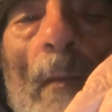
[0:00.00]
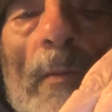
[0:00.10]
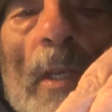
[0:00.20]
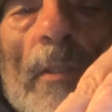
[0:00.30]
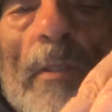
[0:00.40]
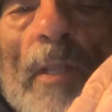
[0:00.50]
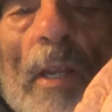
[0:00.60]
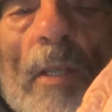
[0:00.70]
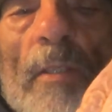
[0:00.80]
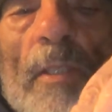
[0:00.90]
Now that
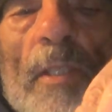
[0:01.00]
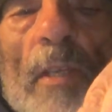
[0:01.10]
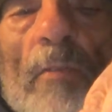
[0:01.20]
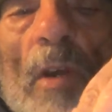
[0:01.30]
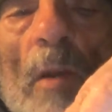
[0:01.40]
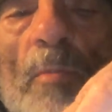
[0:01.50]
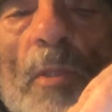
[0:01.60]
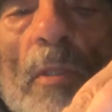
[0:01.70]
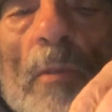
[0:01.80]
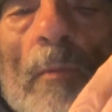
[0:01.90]
I got the save
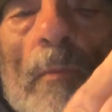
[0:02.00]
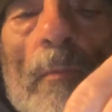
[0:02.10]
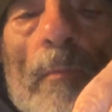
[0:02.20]
option,